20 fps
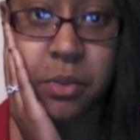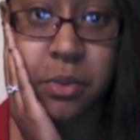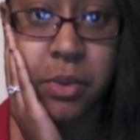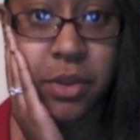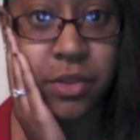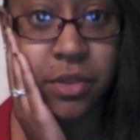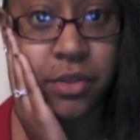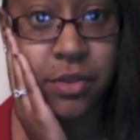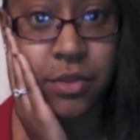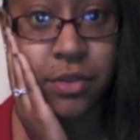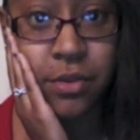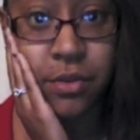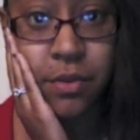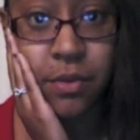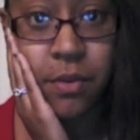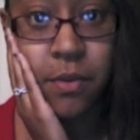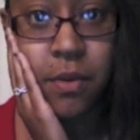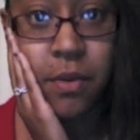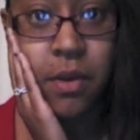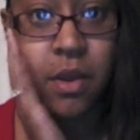with
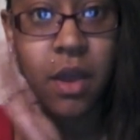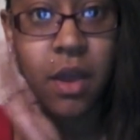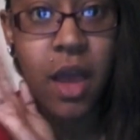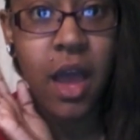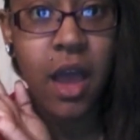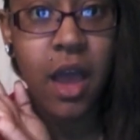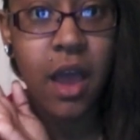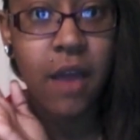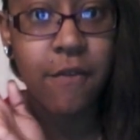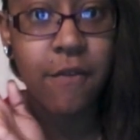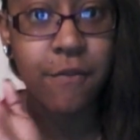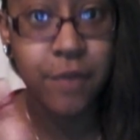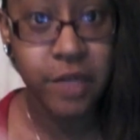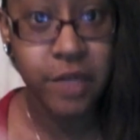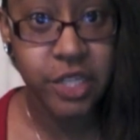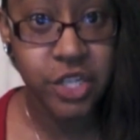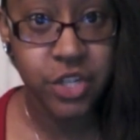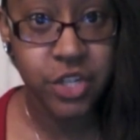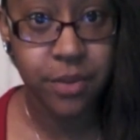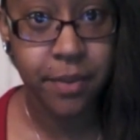
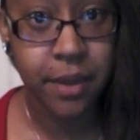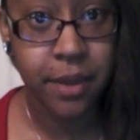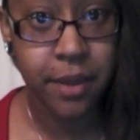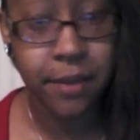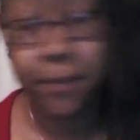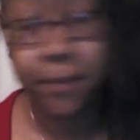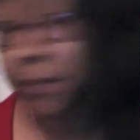free shipping.